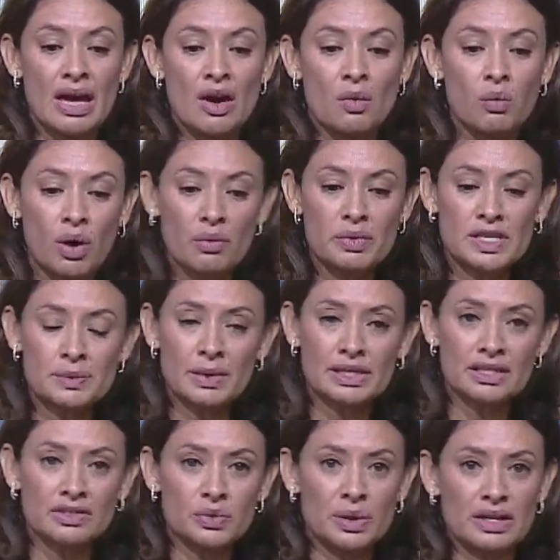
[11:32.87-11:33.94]
what we spent
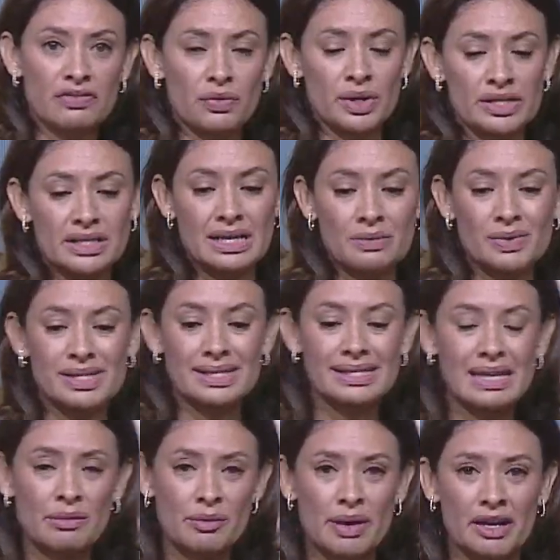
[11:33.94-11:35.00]
in 2014 was the
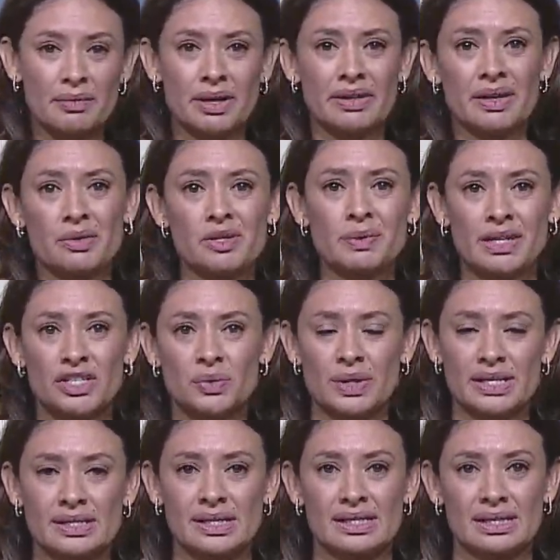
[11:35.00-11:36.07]
same amount of money that we spent in
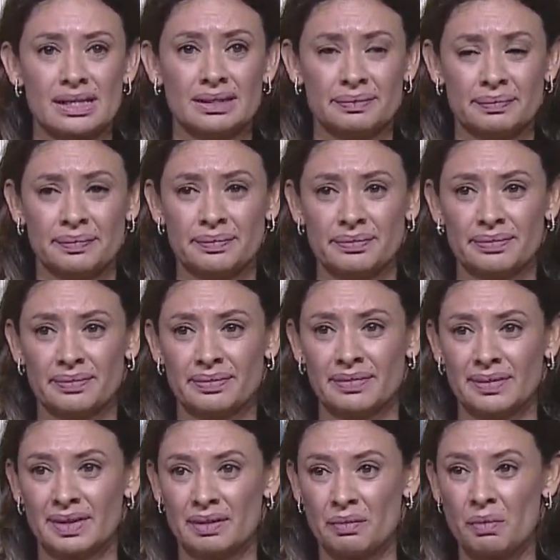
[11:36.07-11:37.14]
2016.
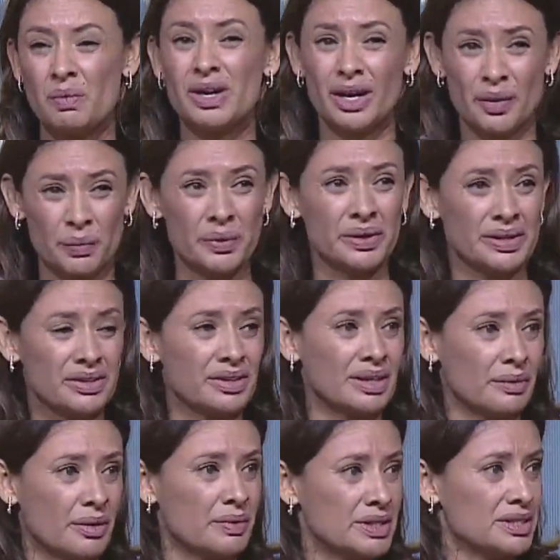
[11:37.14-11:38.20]
We got really good at
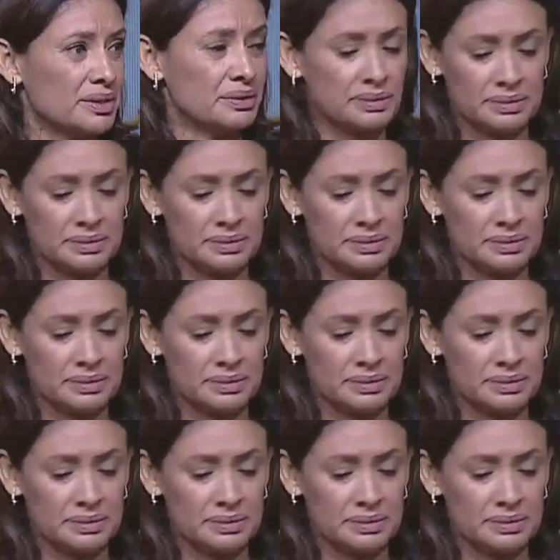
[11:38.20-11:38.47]
what we do.